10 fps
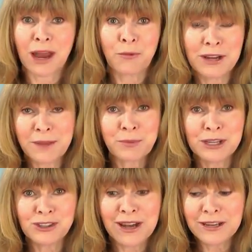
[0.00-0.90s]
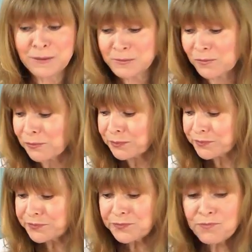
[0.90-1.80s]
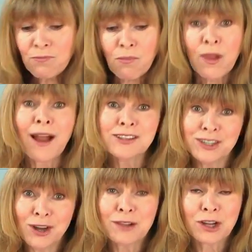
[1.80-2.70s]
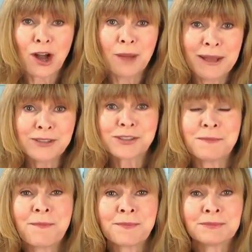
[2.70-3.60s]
I really appreciate it. I see all the comments.